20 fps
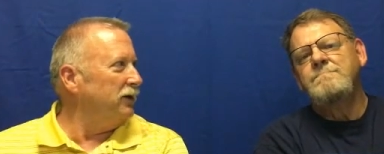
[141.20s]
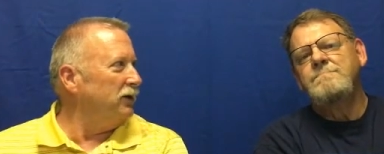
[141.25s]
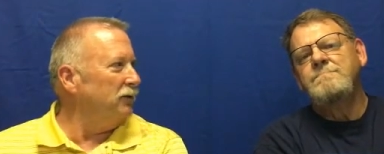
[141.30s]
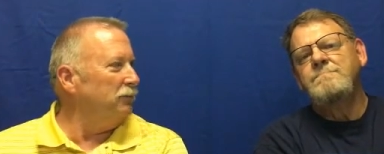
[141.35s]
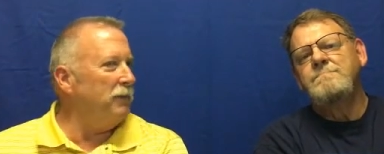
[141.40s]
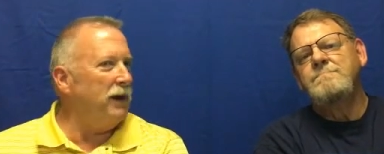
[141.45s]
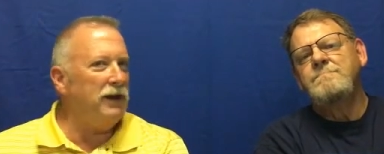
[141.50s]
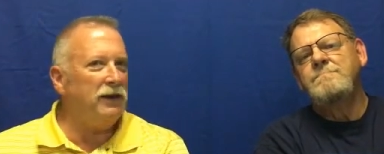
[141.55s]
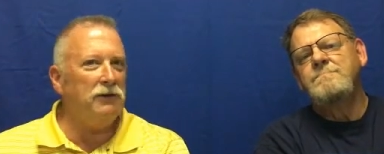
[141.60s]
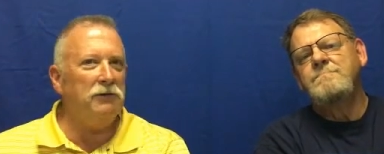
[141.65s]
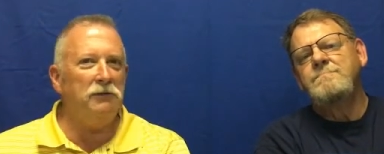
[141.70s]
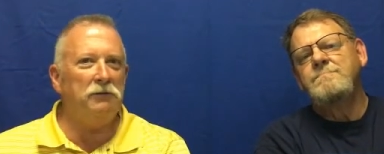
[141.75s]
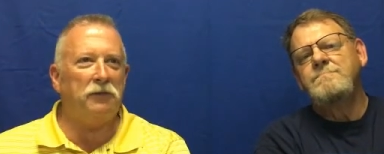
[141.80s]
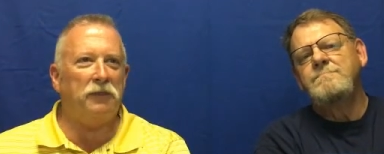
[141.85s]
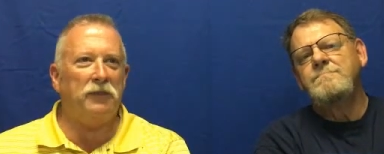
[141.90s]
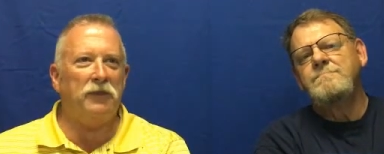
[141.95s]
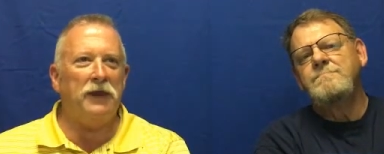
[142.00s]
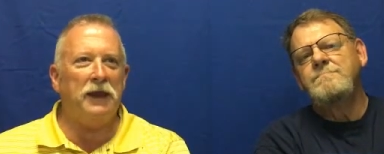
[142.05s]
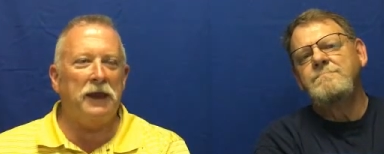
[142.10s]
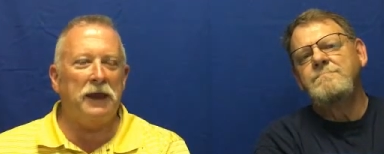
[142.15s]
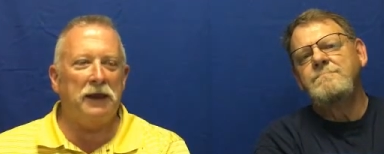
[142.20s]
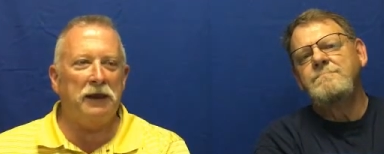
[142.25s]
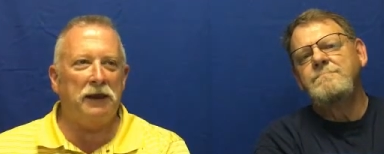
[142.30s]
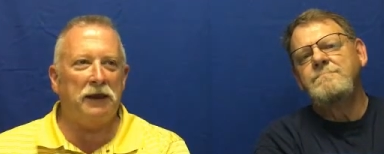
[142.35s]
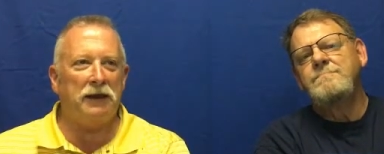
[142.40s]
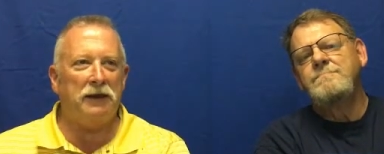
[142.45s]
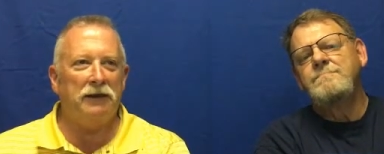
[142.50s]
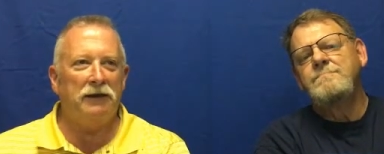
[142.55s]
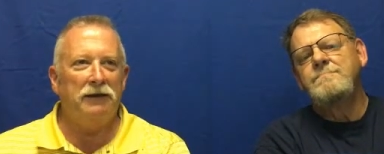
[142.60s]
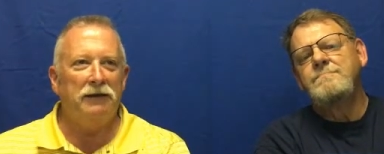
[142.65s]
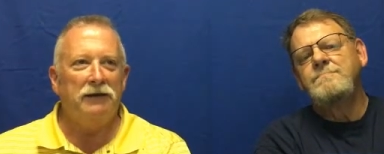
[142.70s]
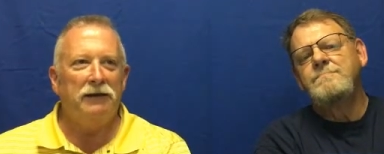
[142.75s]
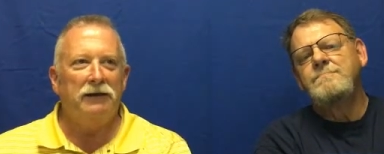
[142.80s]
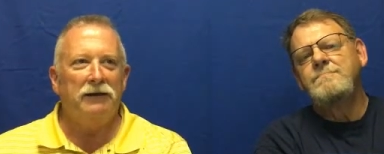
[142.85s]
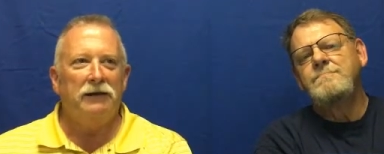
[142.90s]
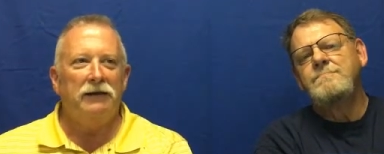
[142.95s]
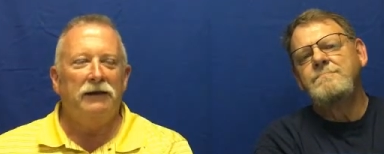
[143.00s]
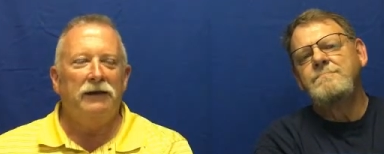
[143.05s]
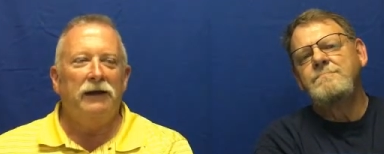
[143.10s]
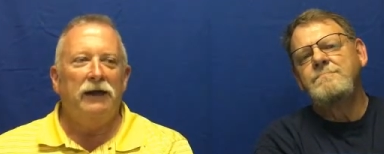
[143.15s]
Speaker 1: It'll make you think
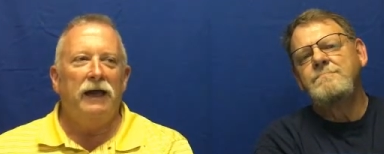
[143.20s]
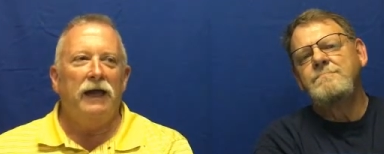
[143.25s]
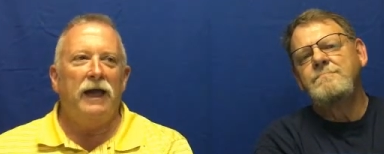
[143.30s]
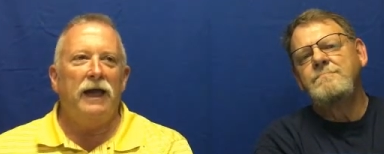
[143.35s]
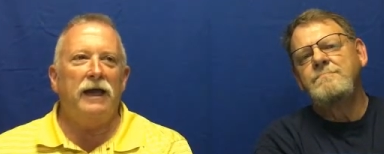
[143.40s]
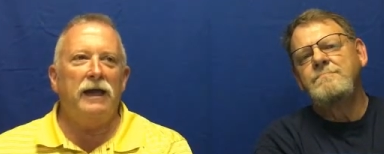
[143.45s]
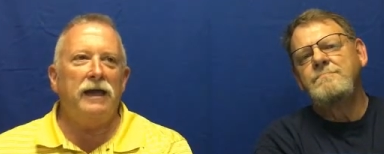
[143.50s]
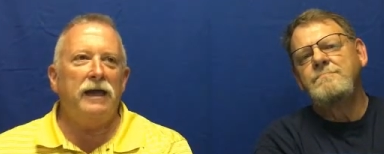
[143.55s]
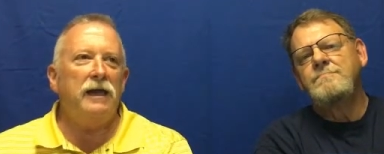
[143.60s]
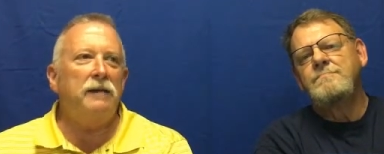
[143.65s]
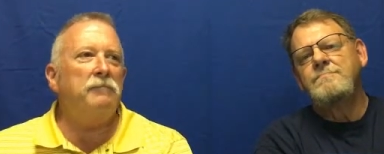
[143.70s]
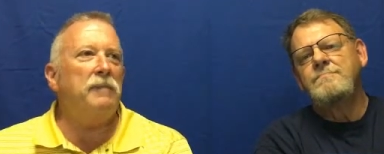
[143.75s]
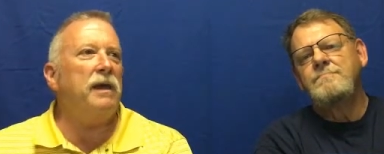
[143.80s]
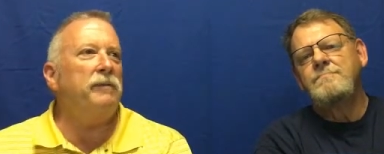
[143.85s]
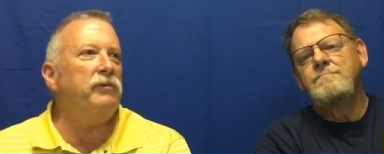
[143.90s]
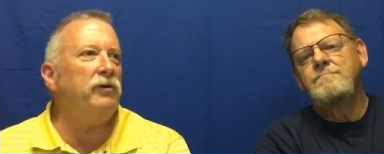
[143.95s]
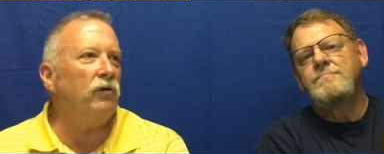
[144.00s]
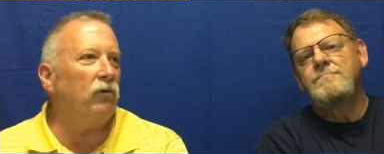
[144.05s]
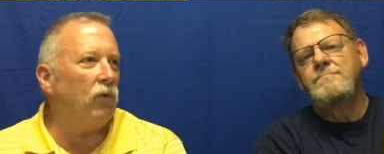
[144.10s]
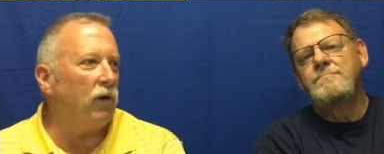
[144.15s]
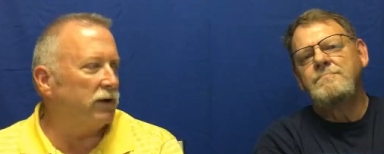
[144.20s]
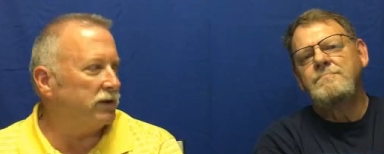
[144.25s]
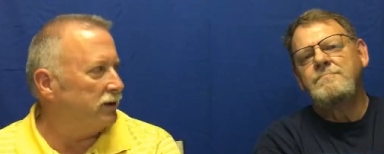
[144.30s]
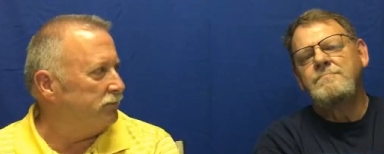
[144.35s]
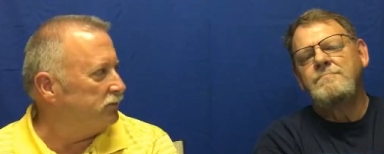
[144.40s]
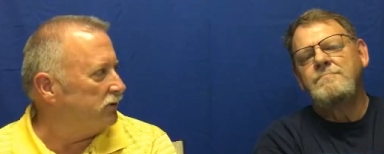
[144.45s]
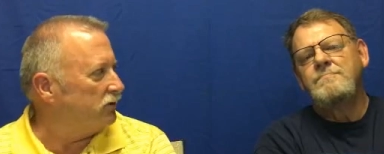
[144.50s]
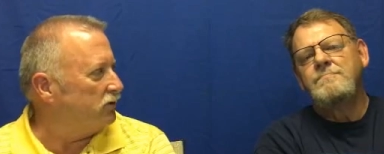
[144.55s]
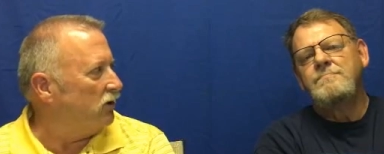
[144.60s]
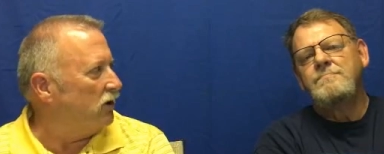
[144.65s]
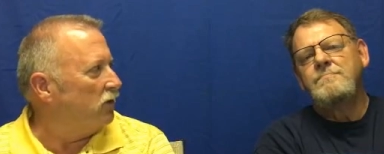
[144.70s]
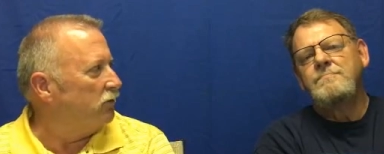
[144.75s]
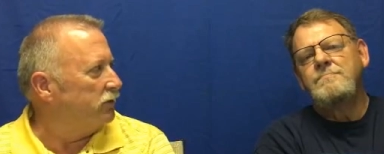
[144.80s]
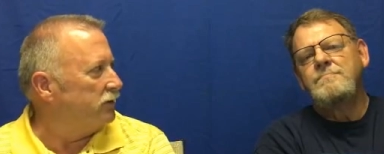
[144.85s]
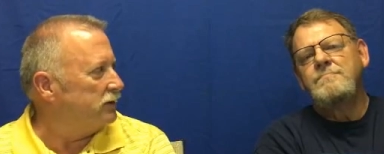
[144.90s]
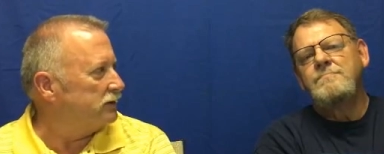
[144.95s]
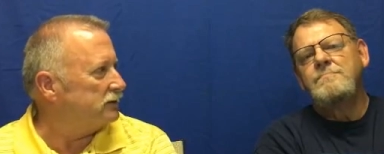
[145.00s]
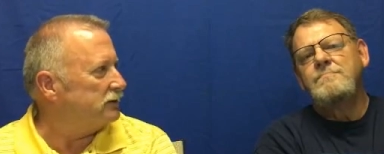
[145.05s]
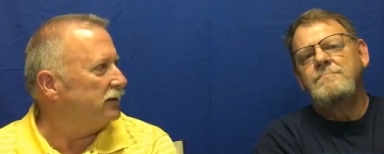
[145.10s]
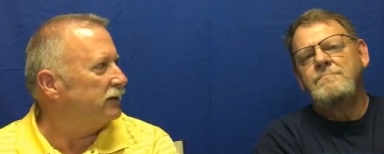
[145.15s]
uh, and maybe you'll walk up to the car
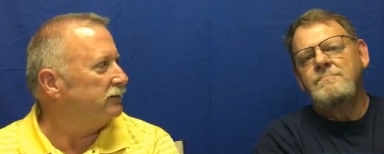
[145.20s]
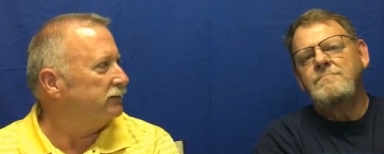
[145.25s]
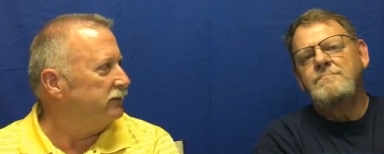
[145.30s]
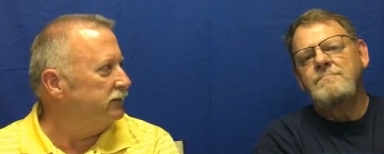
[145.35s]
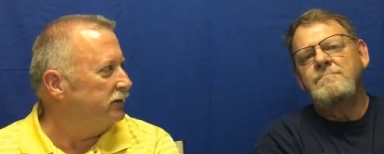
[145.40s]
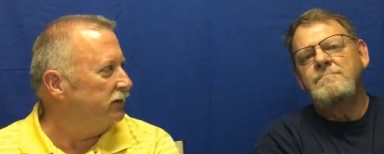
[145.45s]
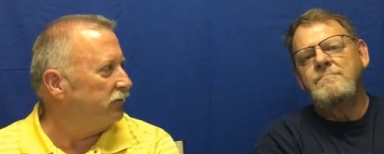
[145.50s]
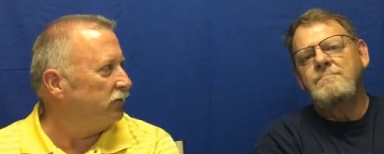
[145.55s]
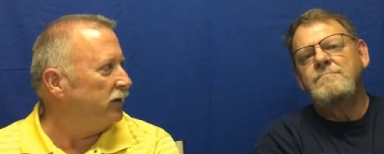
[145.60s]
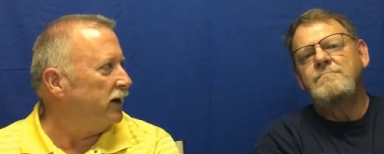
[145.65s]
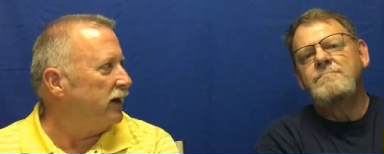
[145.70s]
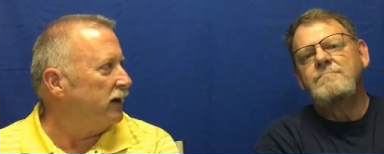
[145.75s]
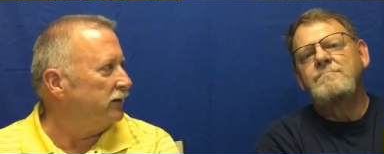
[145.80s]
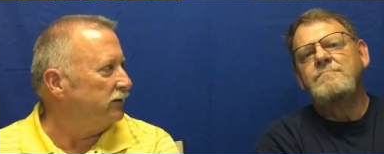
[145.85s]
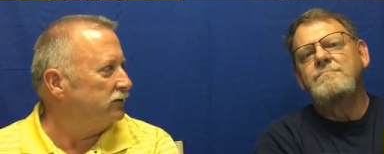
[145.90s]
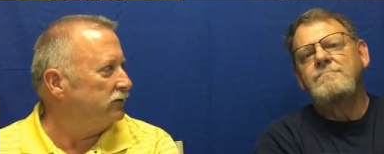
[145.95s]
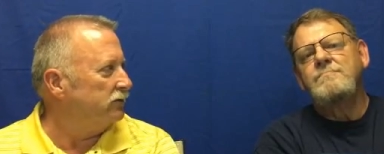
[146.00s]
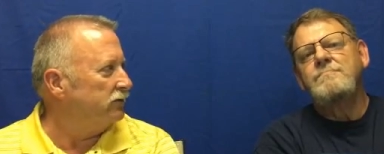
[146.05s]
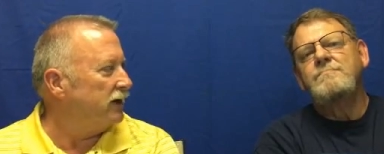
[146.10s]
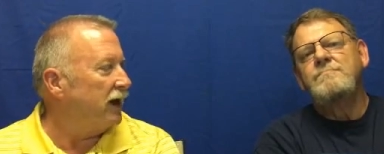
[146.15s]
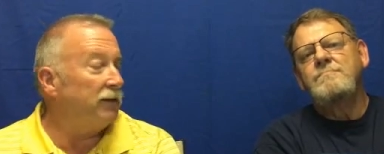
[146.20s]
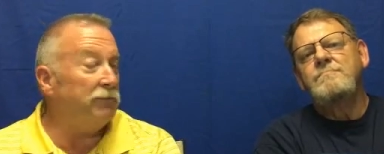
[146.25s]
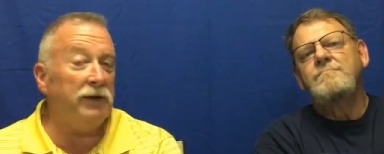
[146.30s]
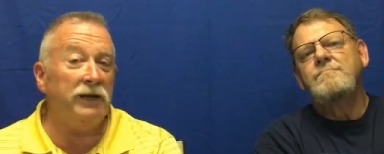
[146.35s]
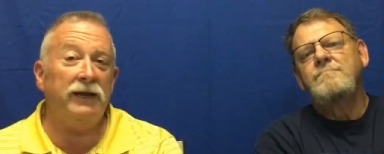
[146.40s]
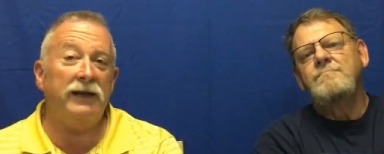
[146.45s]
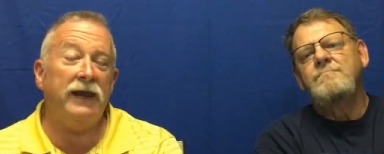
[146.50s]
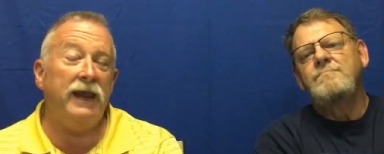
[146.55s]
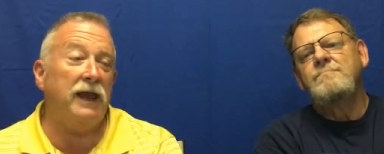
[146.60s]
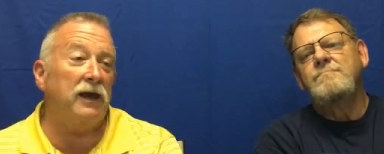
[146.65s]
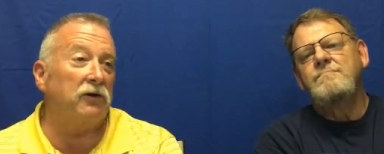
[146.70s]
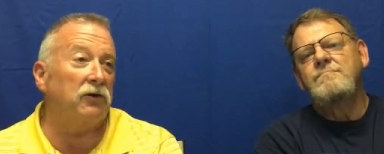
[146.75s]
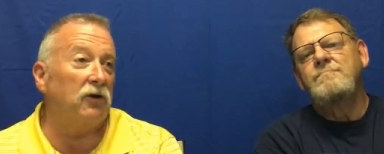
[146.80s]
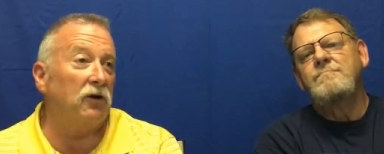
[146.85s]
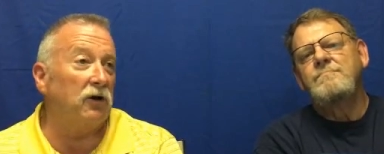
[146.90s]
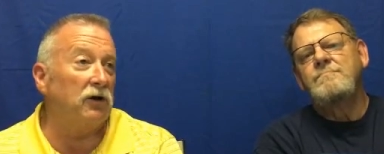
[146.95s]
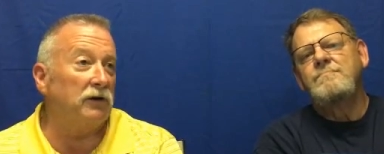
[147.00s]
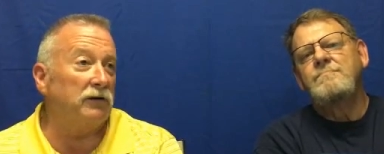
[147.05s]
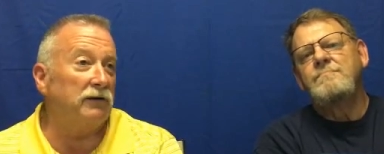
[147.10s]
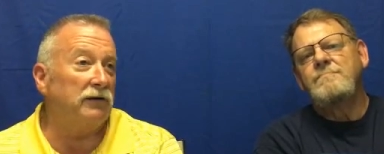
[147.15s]
with a slightly different attitude. I mean, it can't
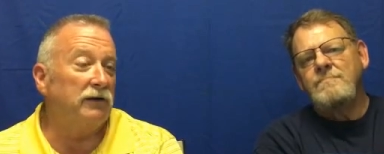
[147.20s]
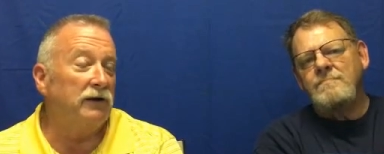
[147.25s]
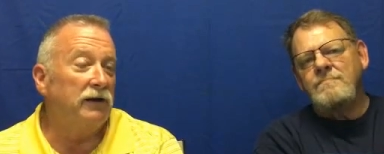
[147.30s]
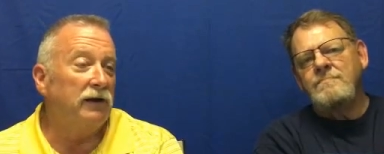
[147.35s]
hurt.